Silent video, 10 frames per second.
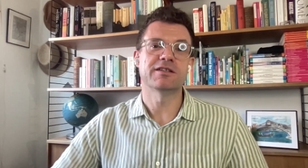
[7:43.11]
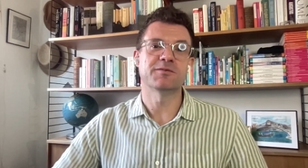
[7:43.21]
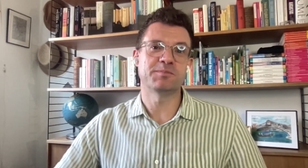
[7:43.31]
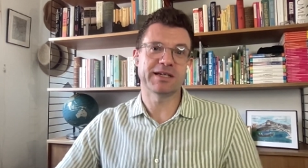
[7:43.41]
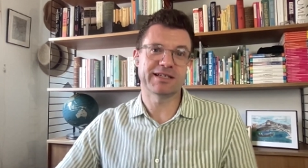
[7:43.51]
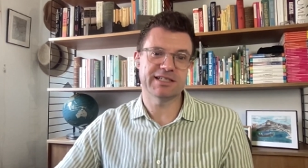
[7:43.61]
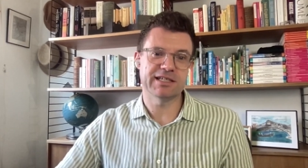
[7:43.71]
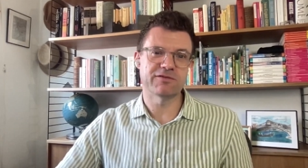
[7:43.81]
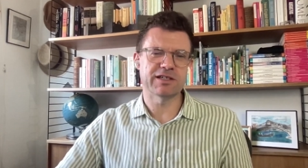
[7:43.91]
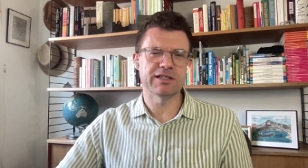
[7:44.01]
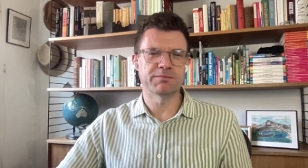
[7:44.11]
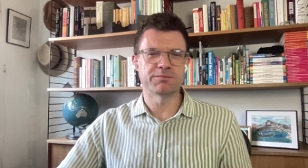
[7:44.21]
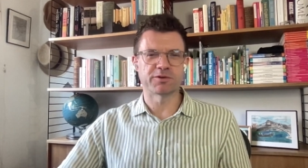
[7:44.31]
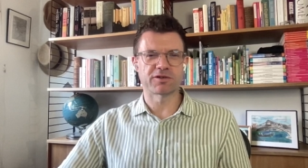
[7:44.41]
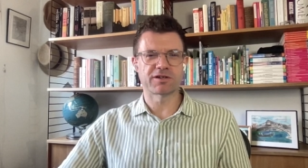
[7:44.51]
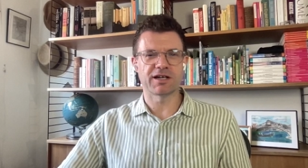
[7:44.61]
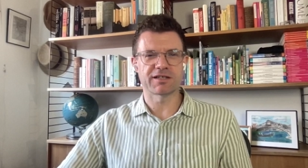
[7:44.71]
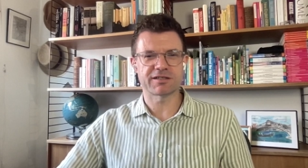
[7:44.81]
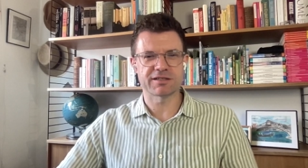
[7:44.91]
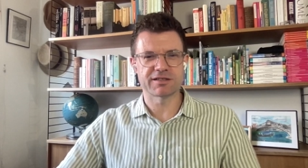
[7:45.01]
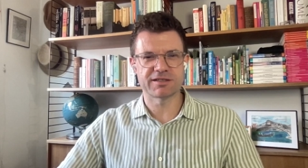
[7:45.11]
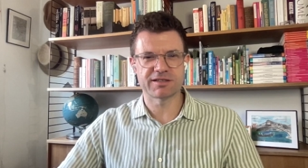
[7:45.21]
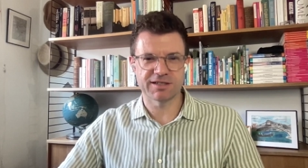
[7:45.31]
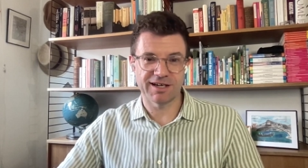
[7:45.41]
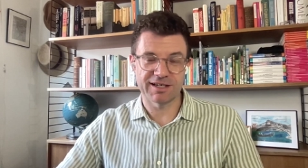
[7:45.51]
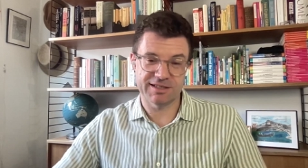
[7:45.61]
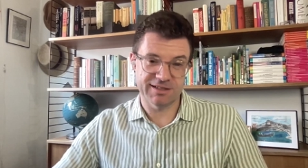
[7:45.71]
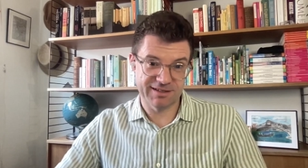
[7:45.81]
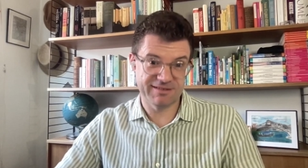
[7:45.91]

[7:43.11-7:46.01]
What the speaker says: the big TV broadcasters started,